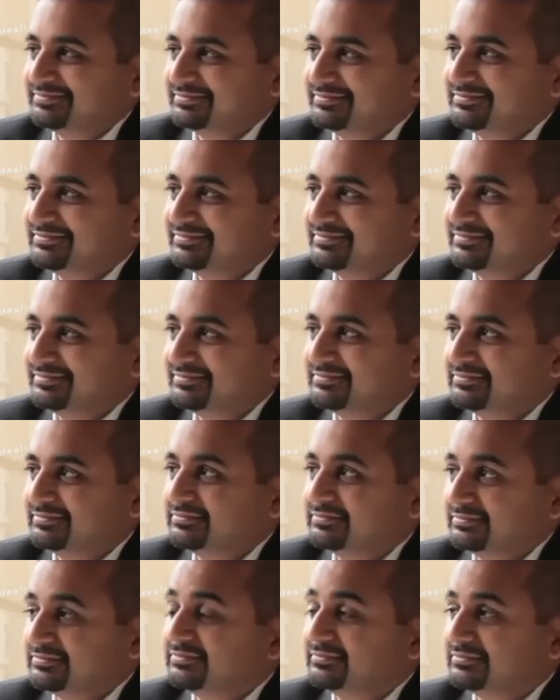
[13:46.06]

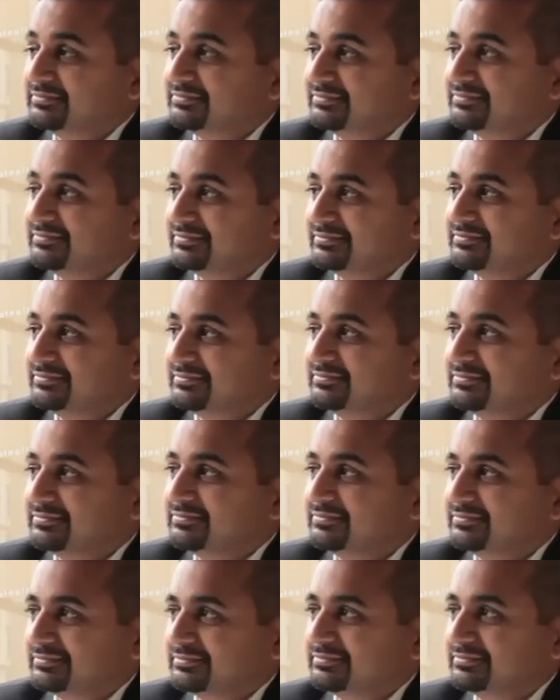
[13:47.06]

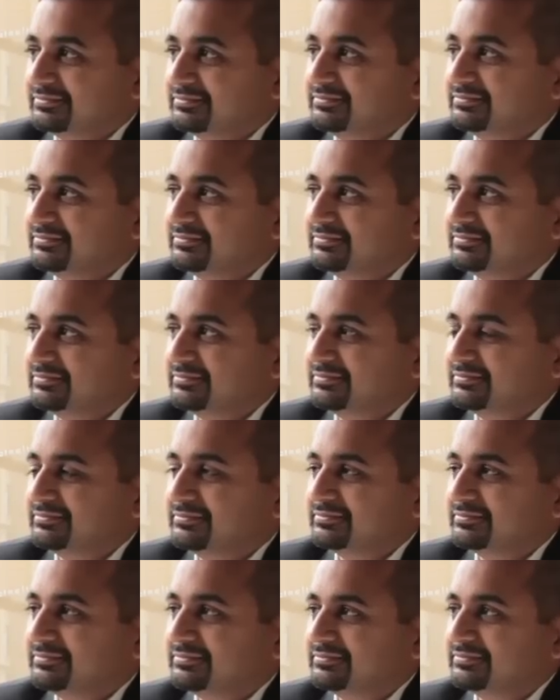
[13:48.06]

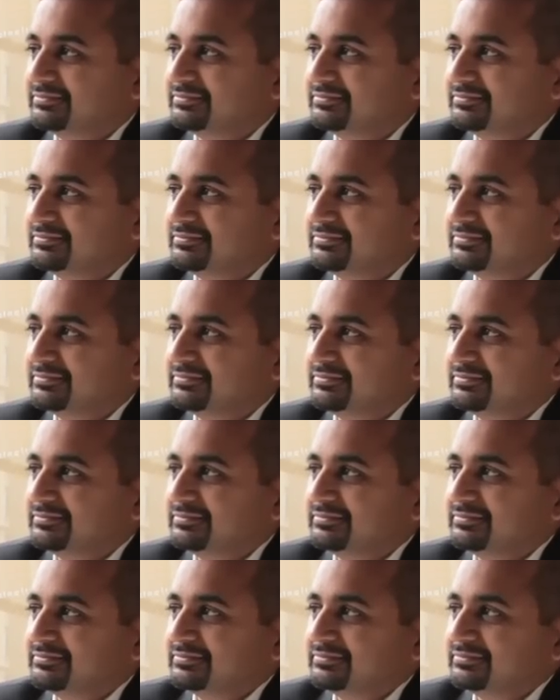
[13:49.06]

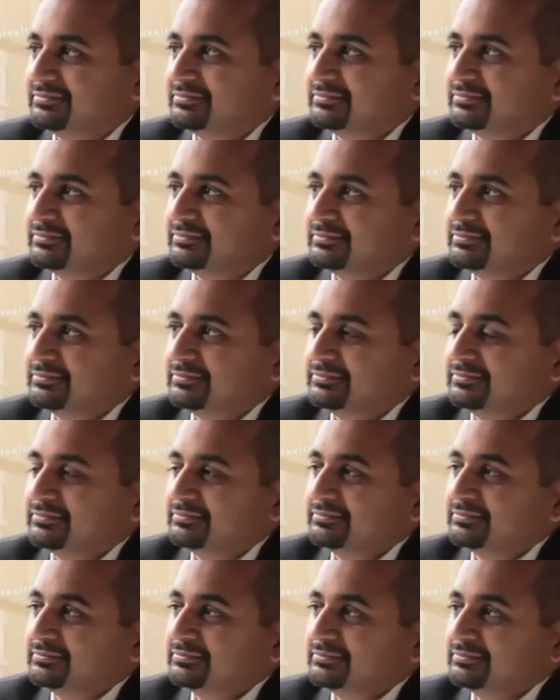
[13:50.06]

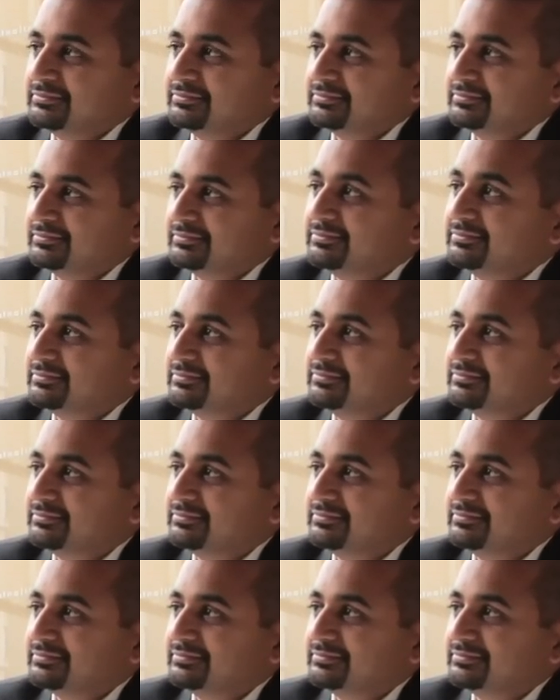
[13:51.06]

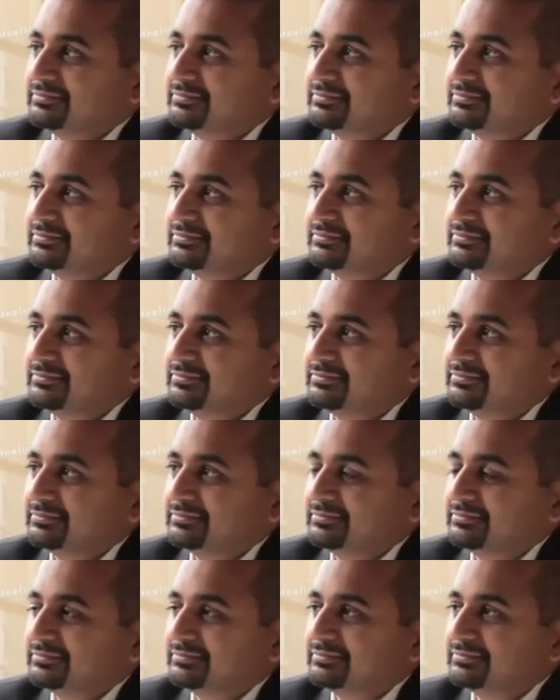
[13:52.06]

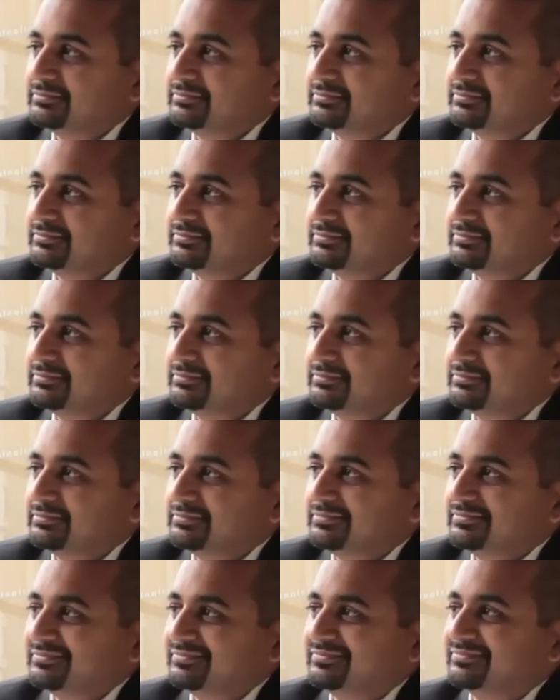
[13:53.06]

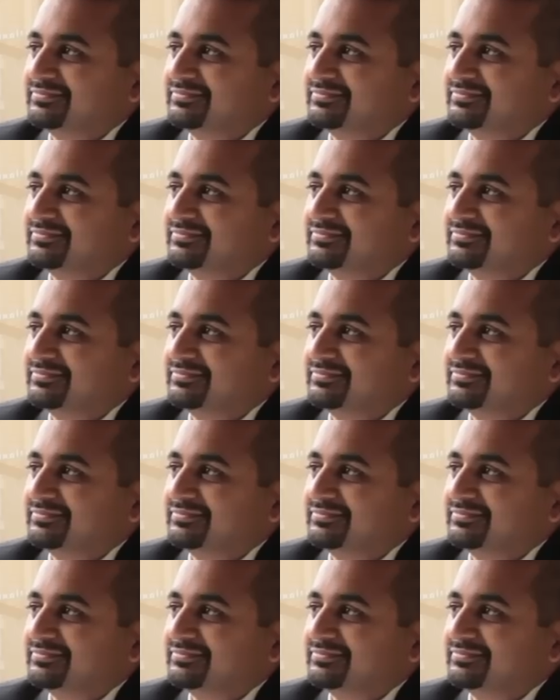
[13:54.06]
[no speech]